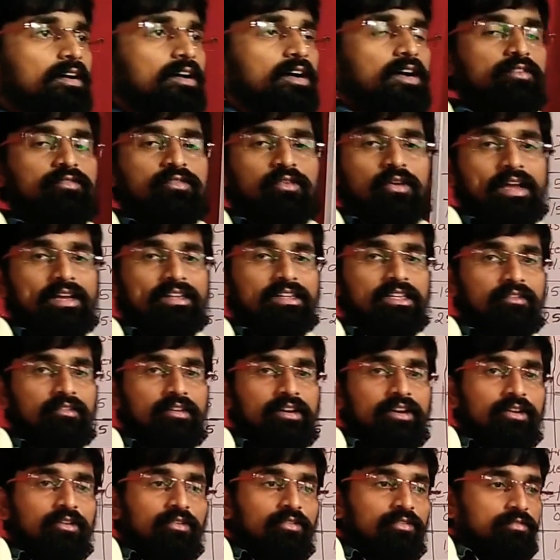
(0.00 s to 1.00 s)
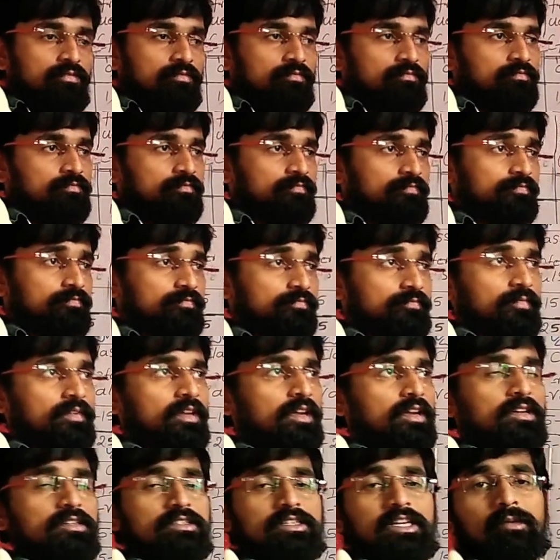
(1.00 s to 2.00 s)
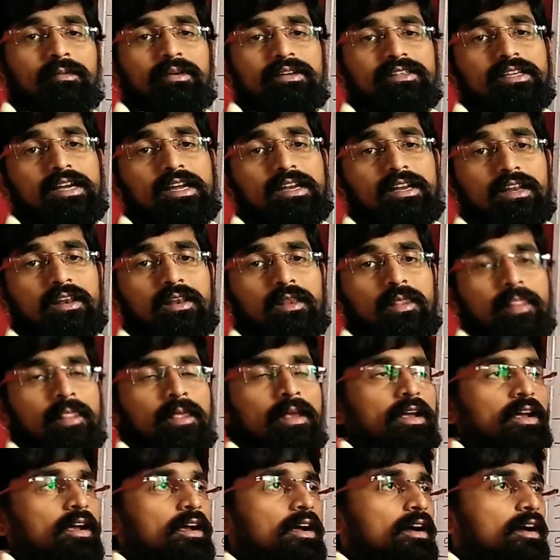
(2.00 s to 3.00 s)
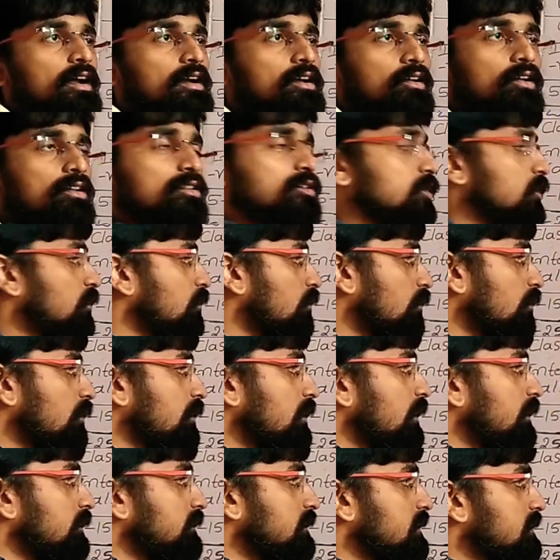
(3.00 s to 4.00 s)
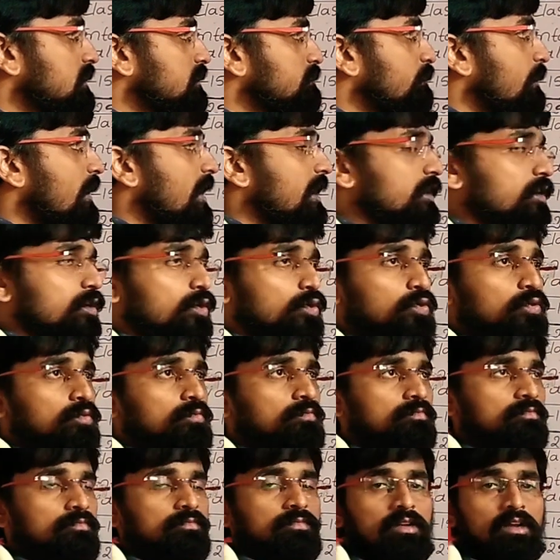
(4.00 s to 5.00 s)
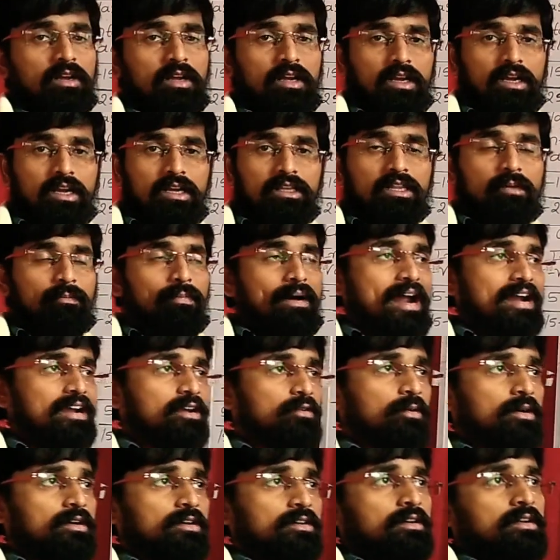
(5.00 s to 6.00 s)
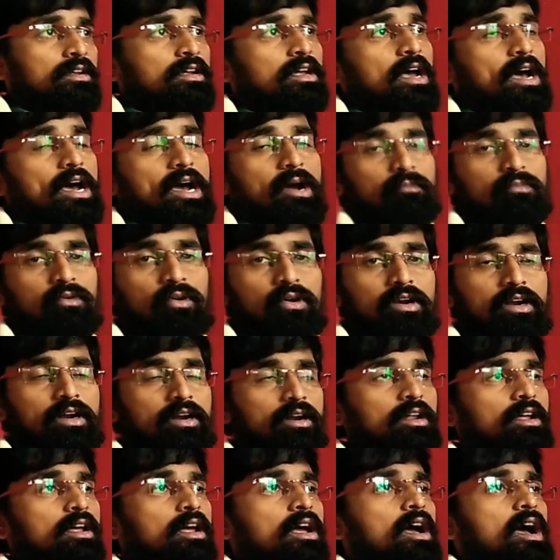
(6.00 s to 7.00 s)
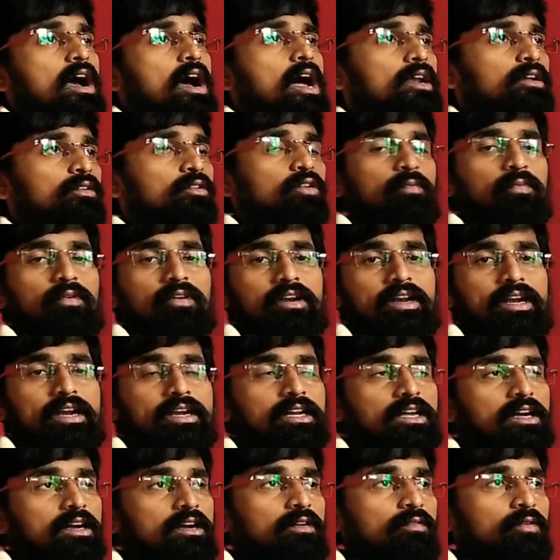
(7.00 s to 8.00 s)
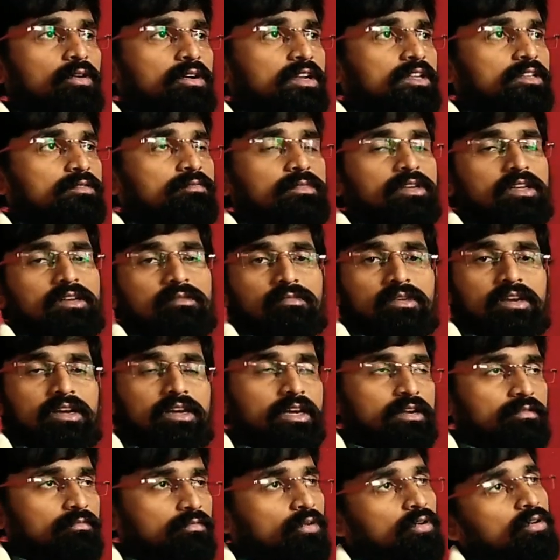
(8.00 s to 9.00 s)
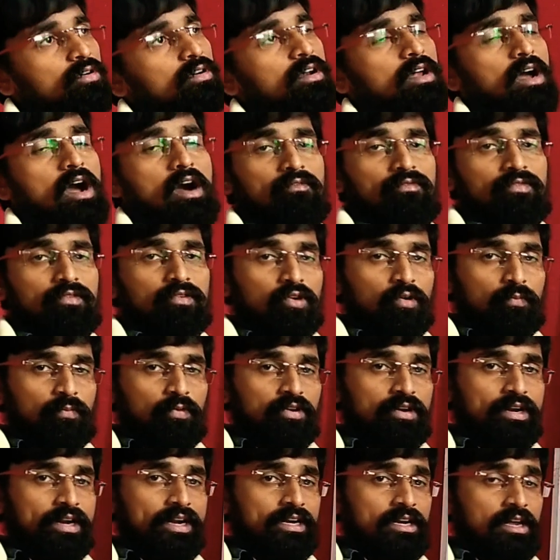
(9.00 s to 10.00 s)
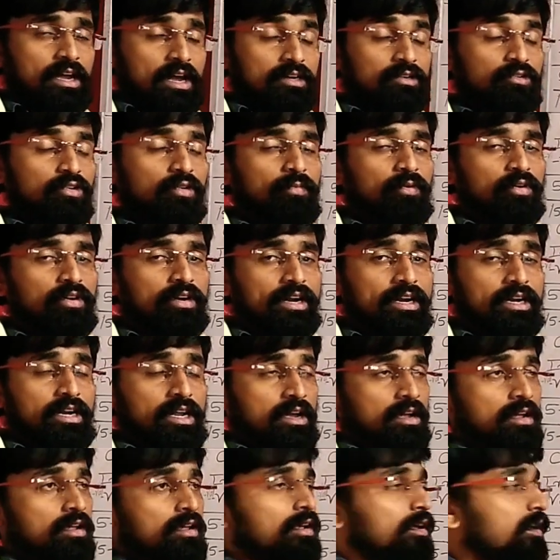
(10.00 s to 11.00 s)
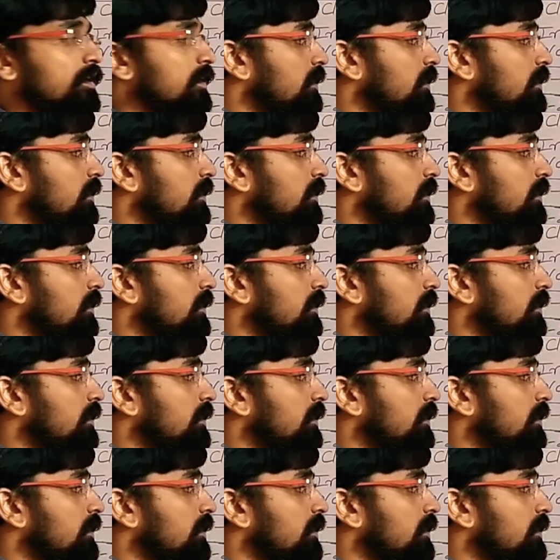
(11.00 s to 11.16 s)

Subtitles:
If you like the video, share my channel. And also this is part 2. In the part 1 uploaded ungrouped data. What is mean, median, mode of grouped data, ungrouped data.